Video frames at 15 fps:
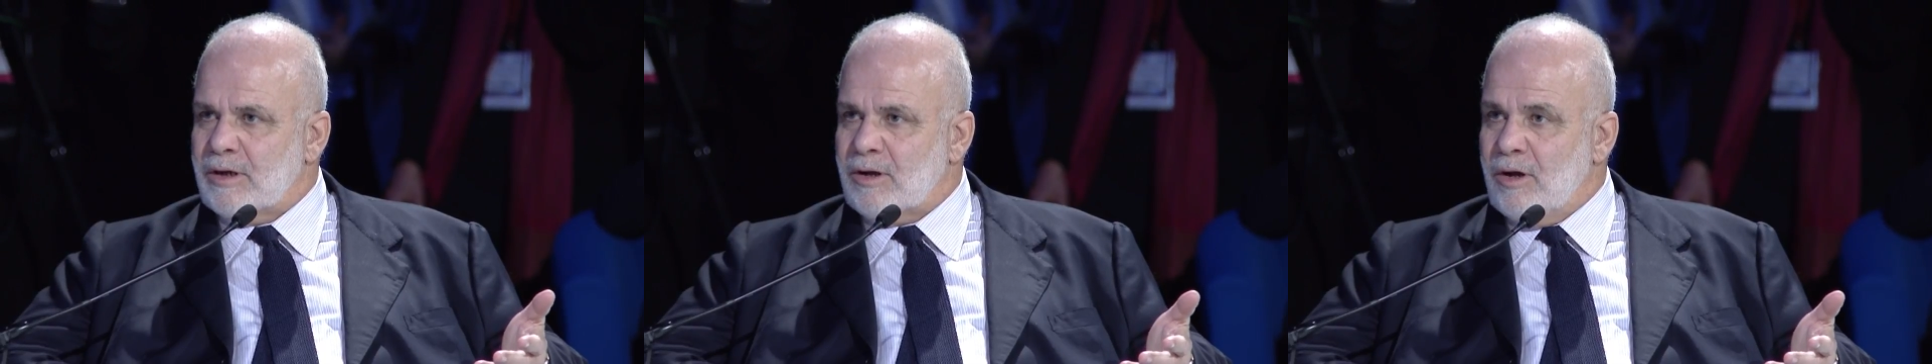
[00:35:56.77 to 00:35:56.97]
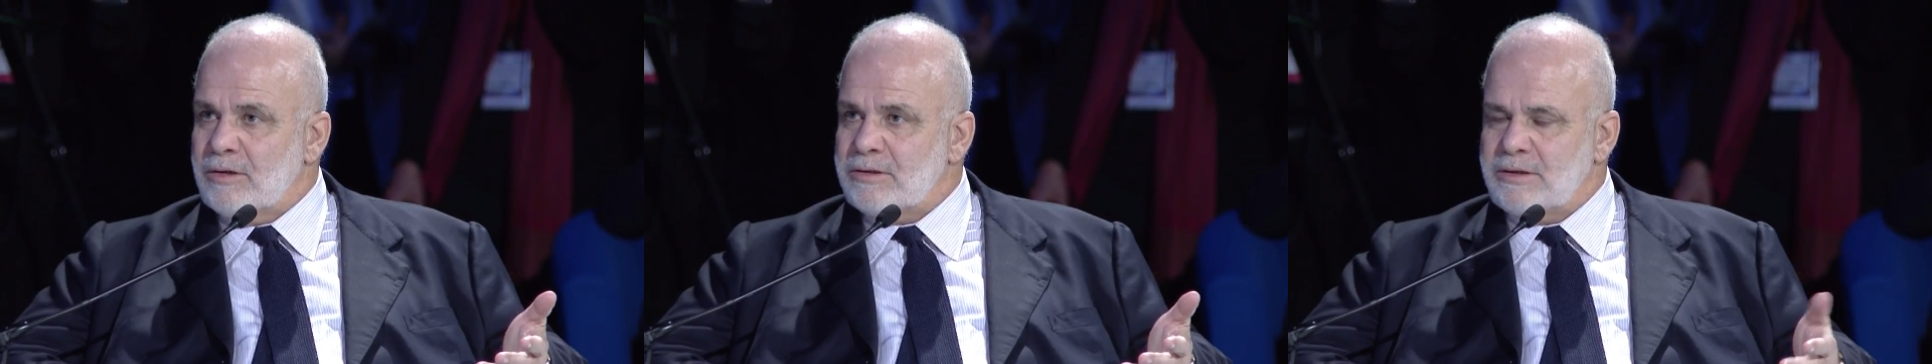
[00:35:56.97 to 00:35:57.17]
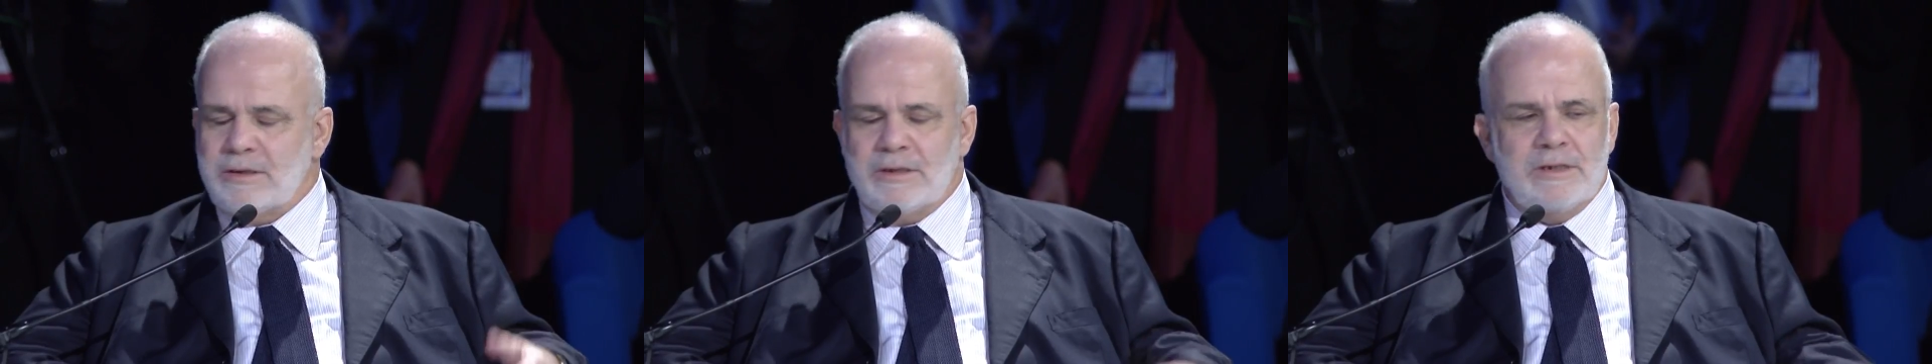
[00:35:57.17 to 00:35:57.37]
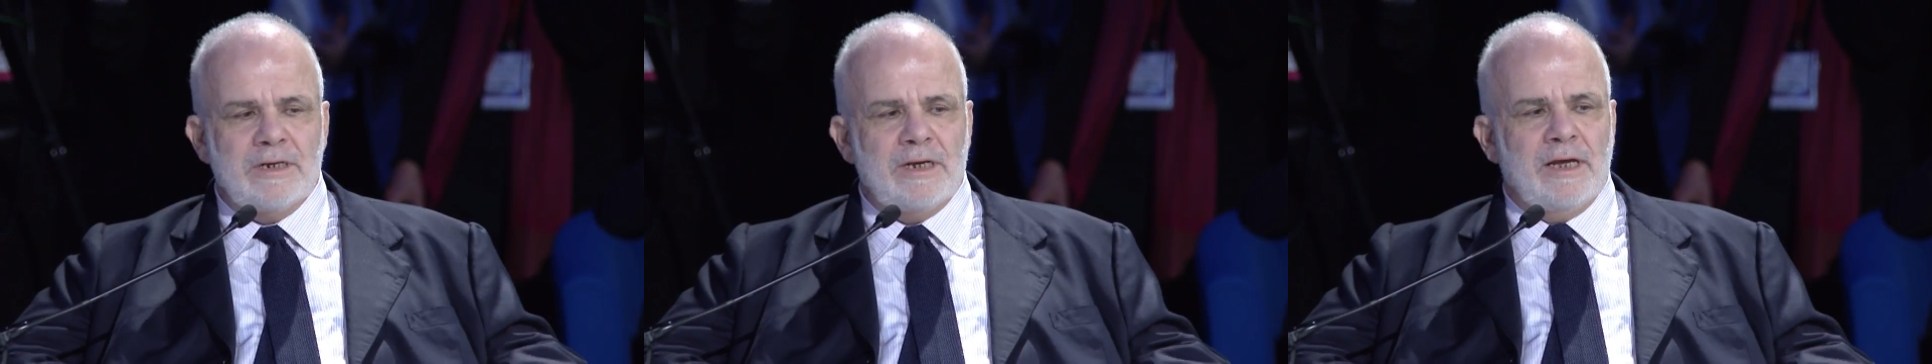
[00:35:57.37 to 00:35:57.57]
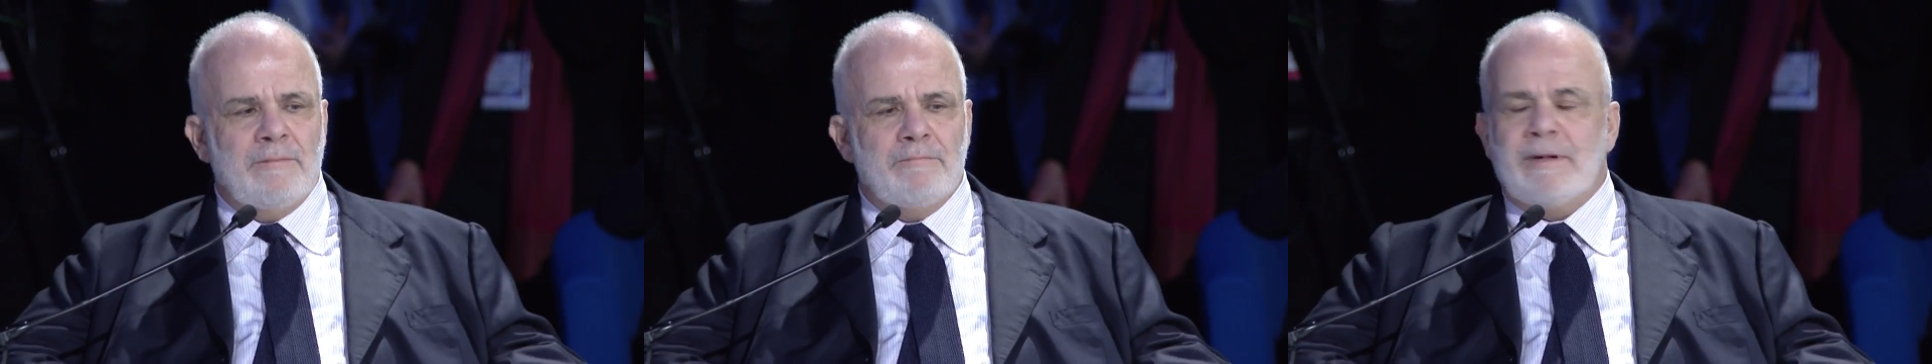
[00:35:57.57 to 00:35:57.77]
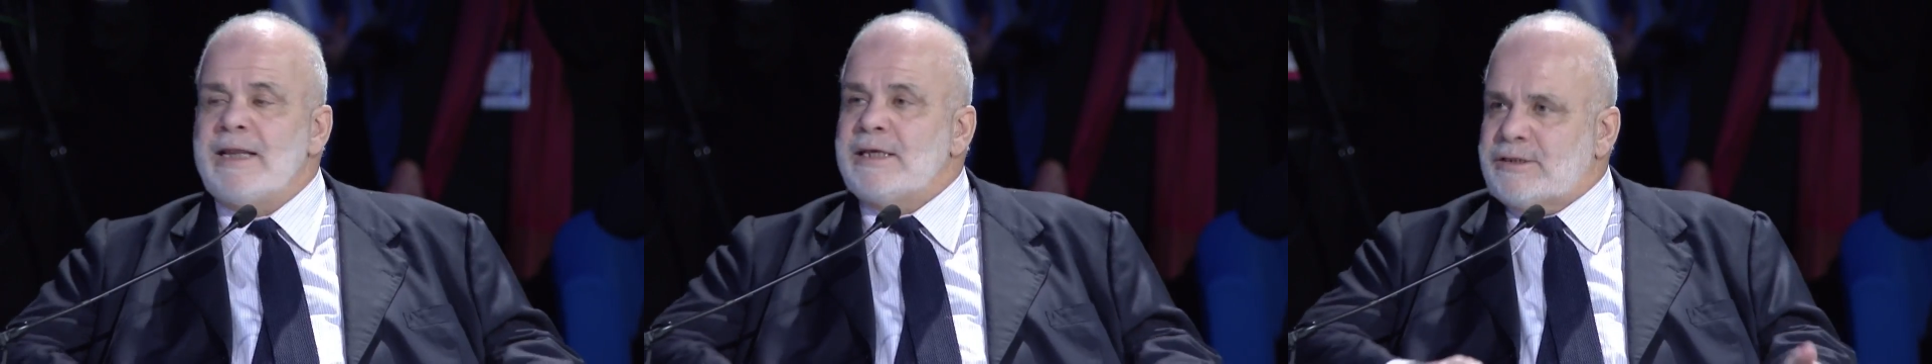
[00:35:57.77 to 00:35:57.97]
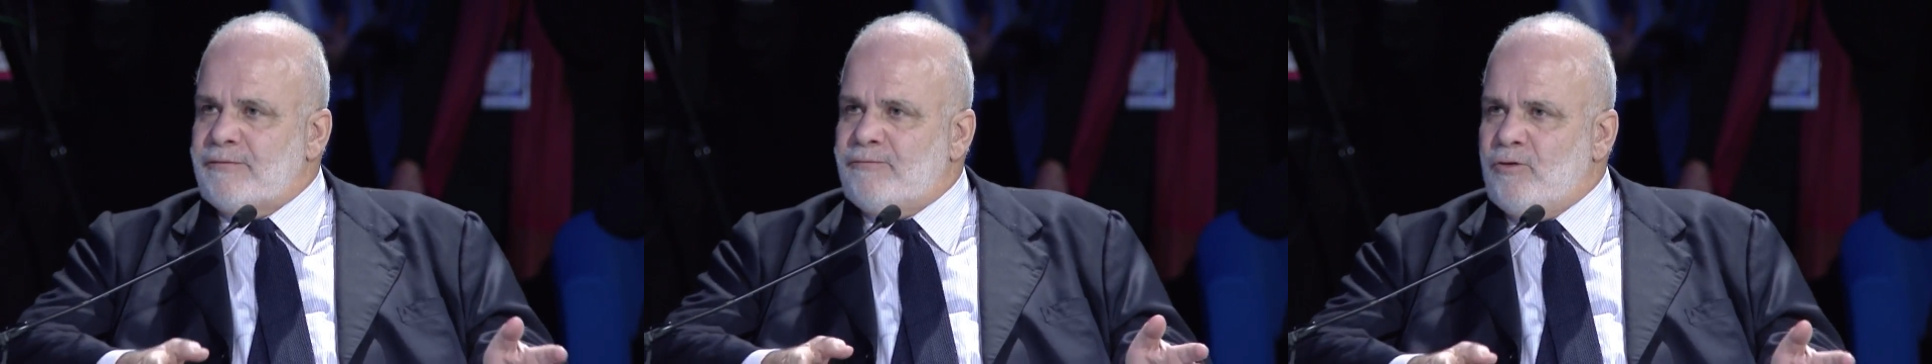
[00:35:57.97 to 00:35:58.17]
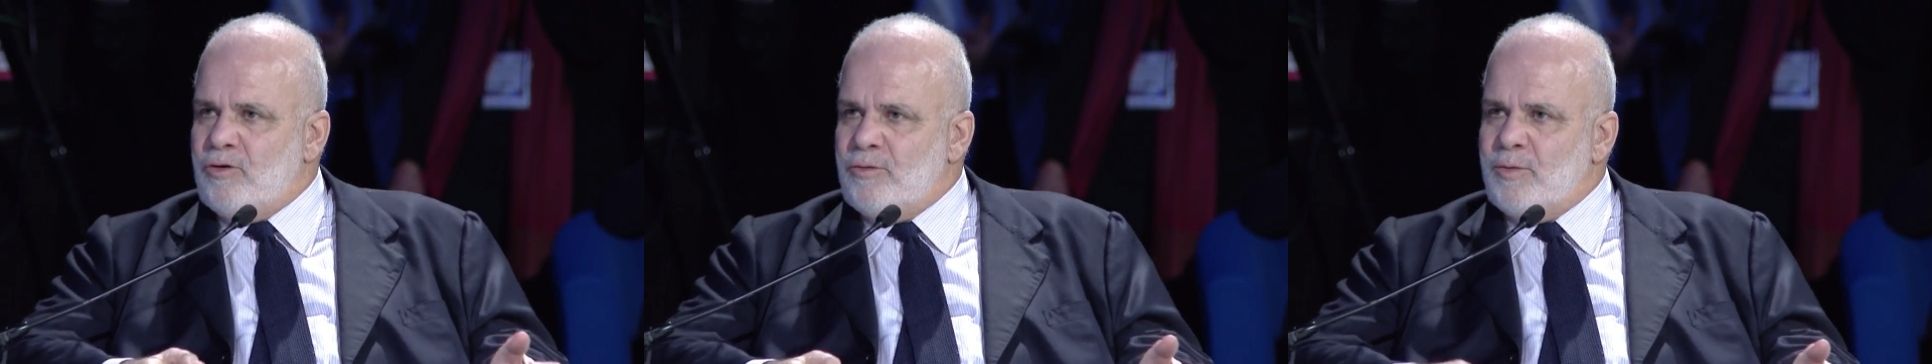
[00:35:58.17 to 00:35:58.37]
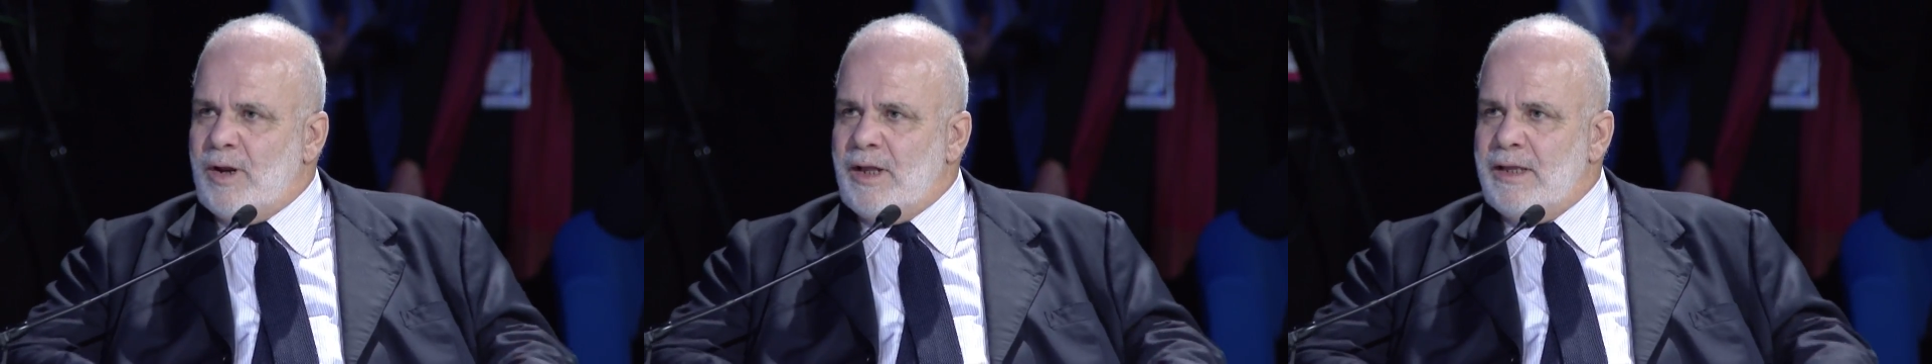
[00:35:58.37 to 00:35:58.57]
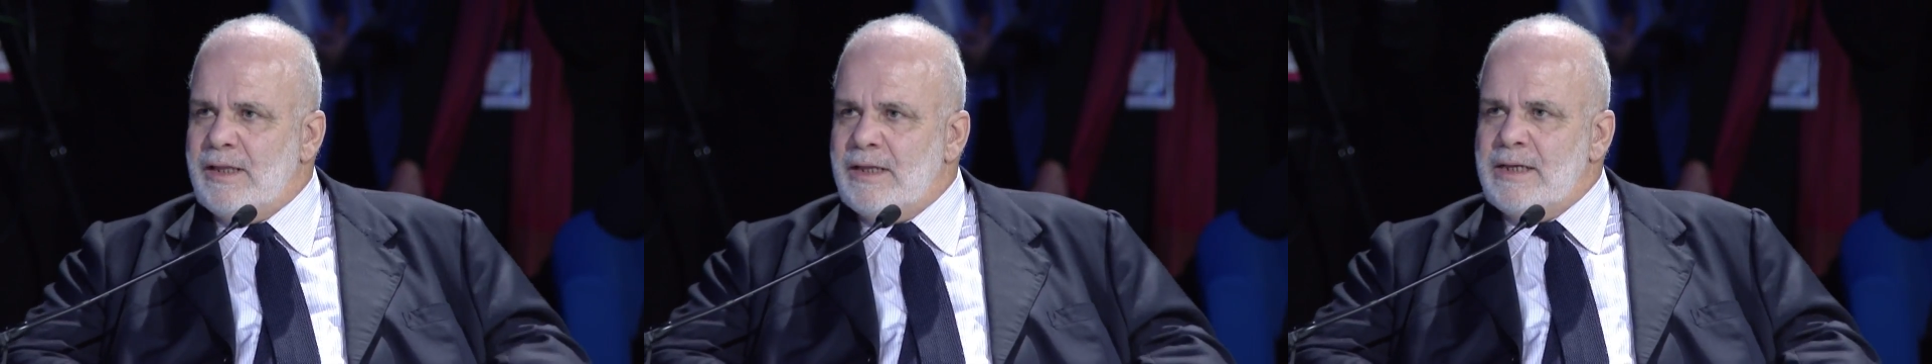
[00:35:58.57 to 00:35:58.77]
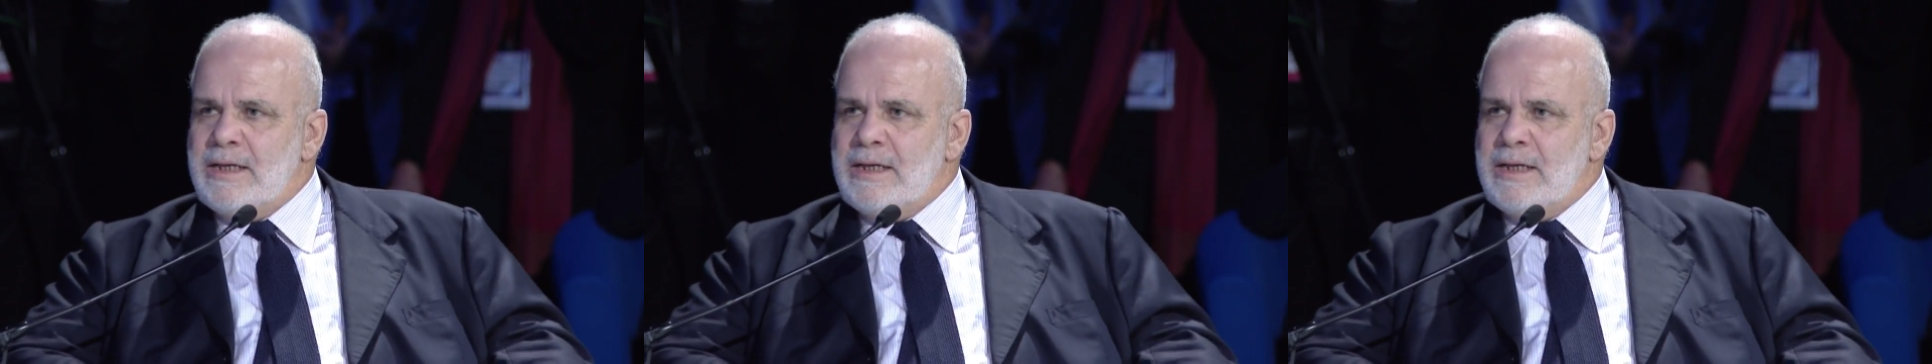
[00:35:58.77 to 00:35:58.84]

cost. It's a formula.